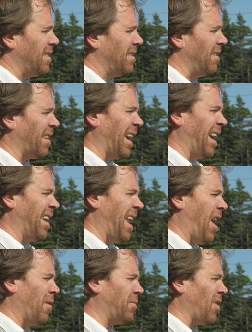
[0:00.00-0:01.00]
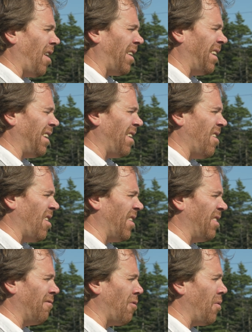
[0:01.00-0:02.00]
Okay, and now I'm talking
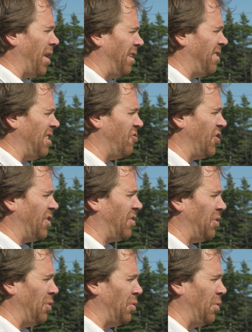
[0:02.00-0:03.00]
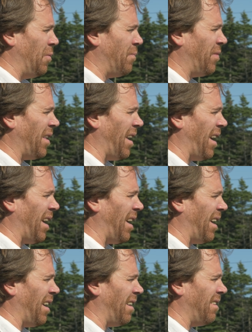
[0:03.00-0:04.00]
on the Rode NTG-2,
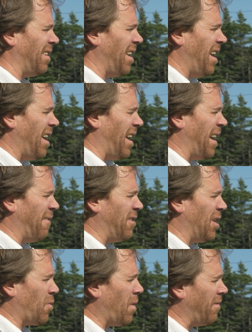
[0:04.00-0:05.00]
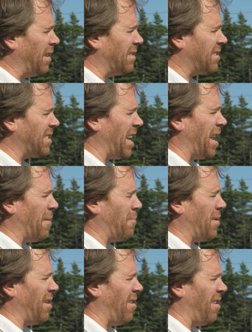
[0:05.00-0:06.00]
and I have the equivalent setup
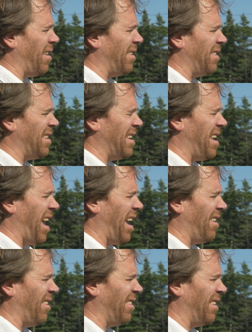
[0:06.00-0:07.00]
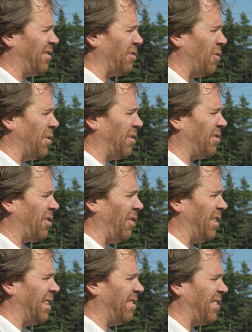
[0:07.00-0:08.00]
on the gain on this. So it's
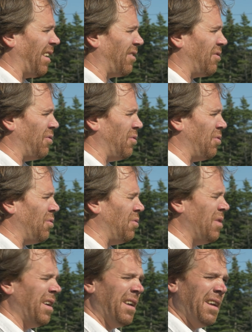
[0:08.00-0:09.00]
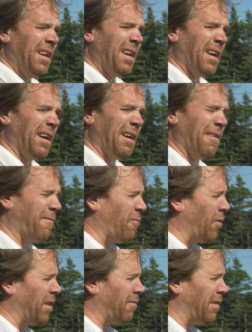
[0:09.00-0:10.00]
currently set to
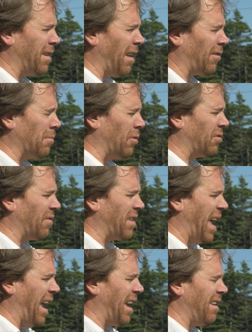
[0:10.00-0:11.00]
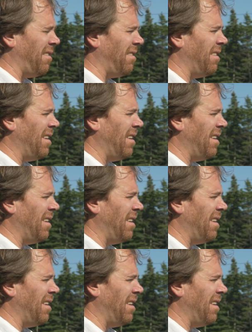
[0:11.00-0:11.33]
43 decibels of gain,